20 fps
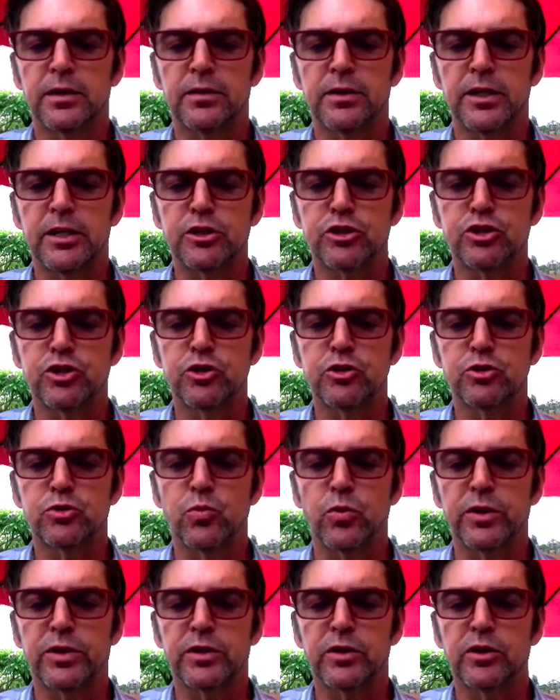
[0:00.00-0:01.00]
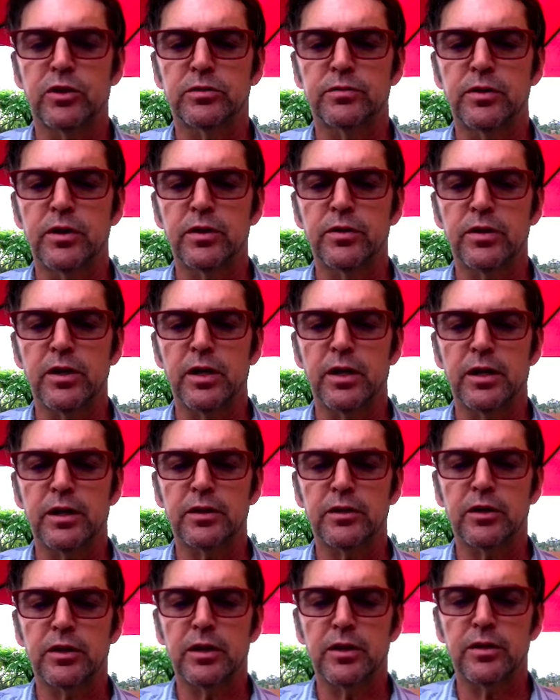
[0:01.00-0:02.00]
issues with the
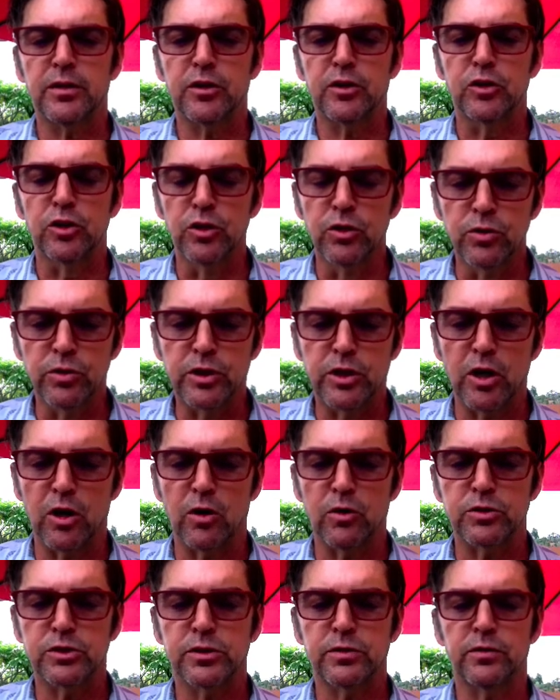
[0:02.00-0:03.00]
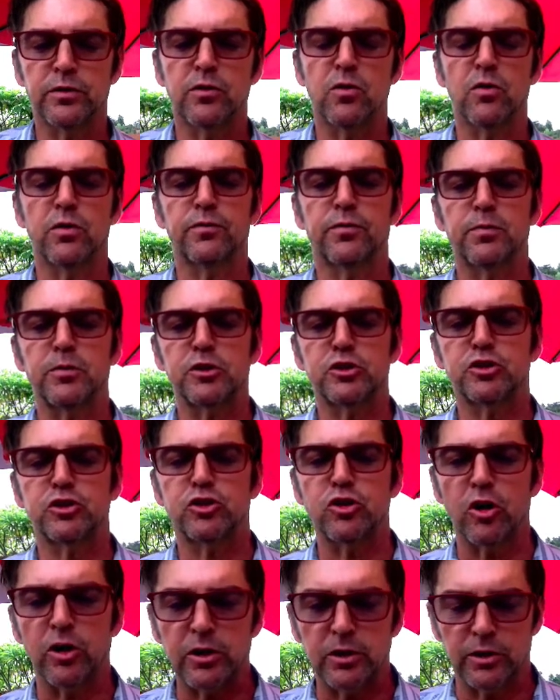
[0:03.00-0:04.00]
glucose going from the
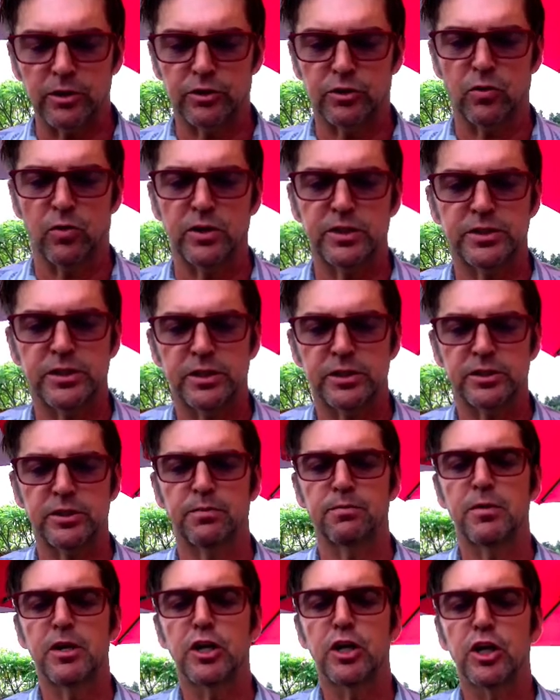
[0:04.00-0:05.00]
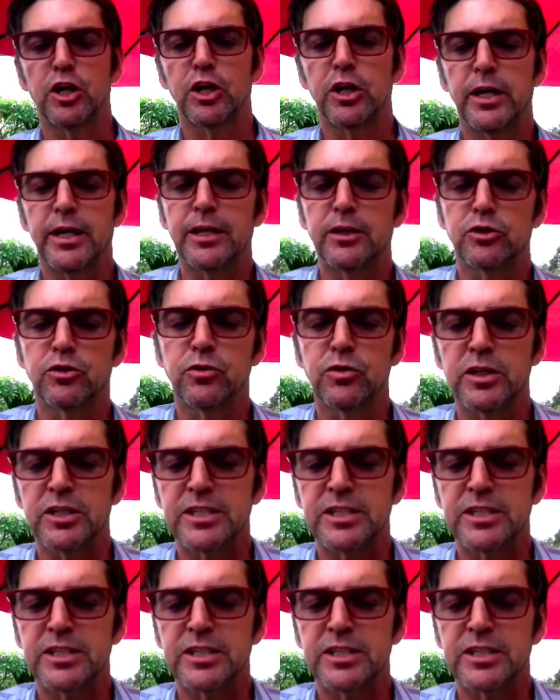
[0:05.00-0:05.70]
circulatory system into the